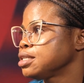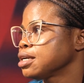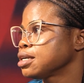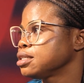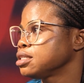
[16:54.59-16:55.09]

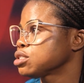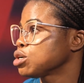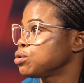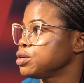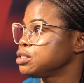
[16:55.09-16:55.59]
take
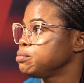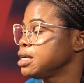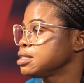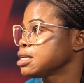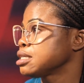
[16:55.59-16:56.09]

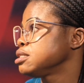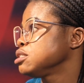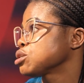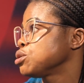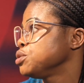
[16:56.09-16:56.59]
discouragement as
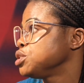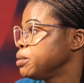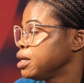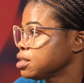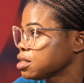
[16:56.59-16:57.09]

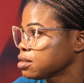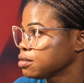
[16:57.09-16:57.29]
discouragement.